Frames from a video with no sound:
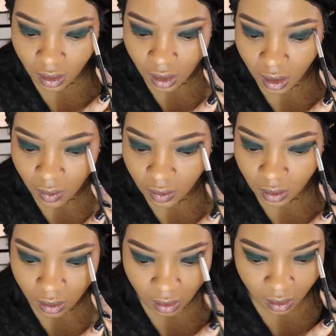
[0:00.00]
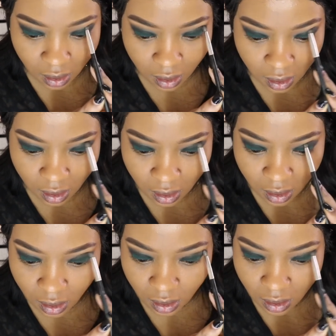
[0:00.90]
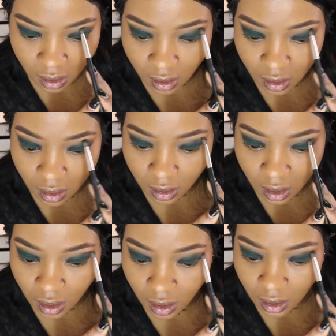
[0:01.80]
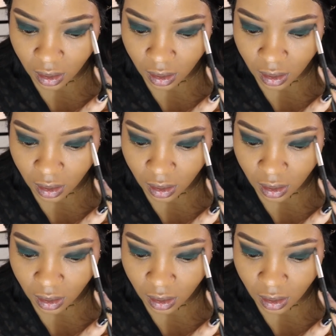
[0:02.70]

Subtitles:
I was going to put black, but I didn't have black